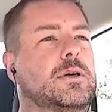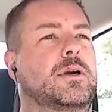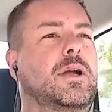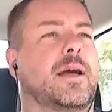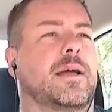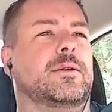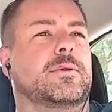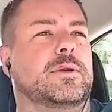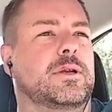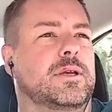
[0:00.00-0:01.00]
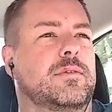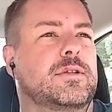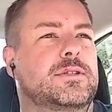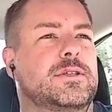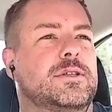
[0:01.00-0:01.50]
All right, we're gonna give
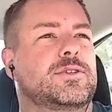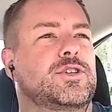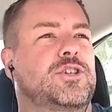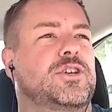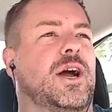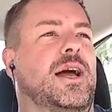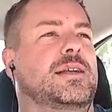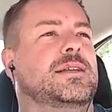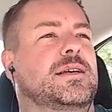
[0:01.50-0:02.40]
this another shot.